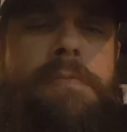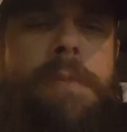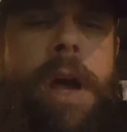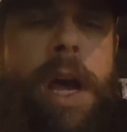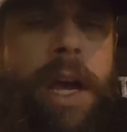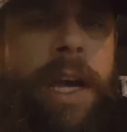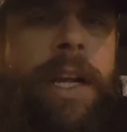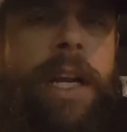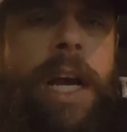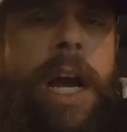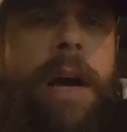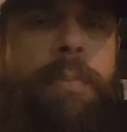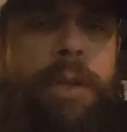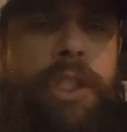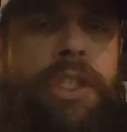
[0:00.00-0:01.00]
I had
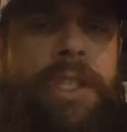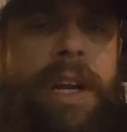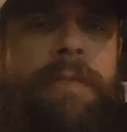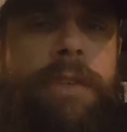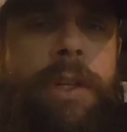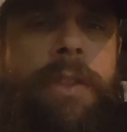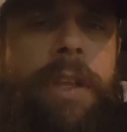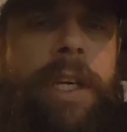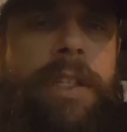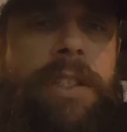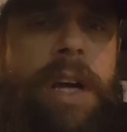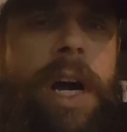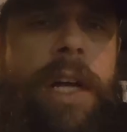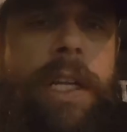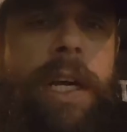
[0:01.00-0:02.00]
accomplished several things
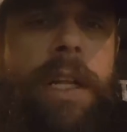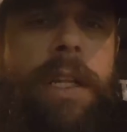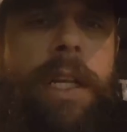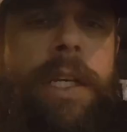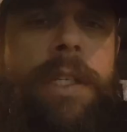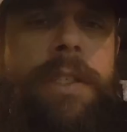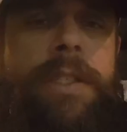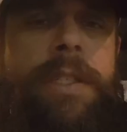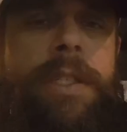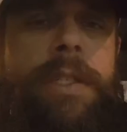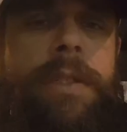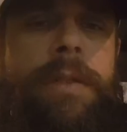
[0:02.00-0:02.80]
on that list,